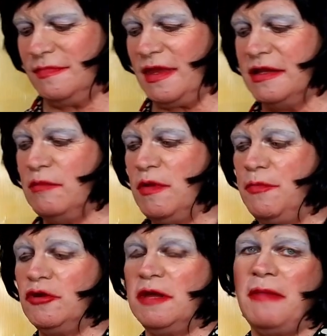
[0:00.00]
Then we
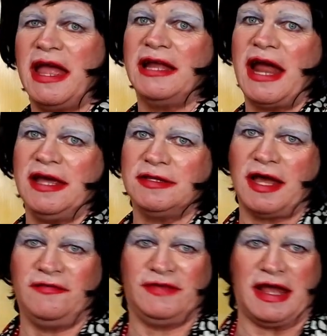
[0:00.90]
put the mayonnaise
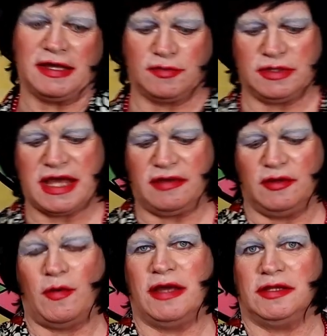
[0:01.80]
over there so it's out of
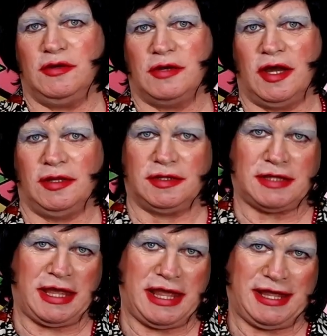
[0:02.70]
the way so you can't
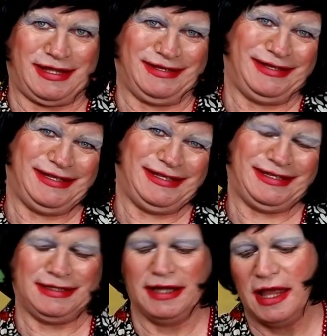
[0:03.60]
see it.
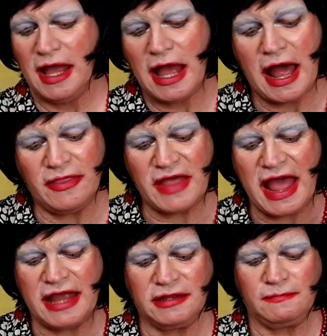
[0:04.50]
And
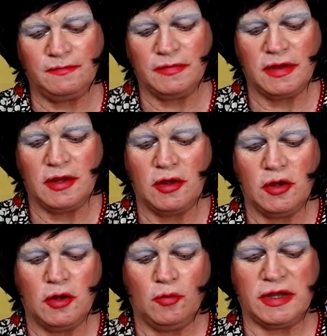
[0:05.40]
then
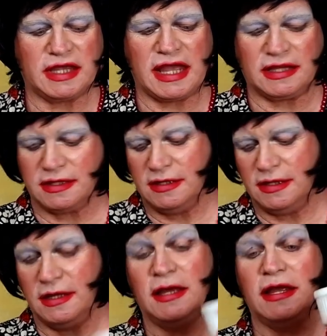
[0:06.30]
we get
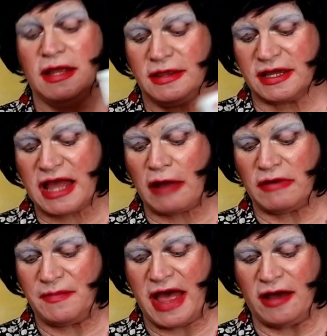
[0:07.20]
the
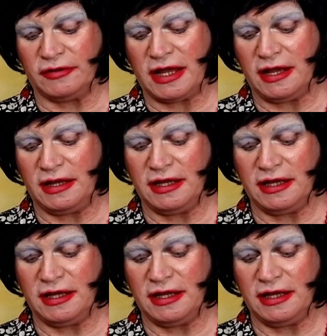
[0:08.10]
curry powder.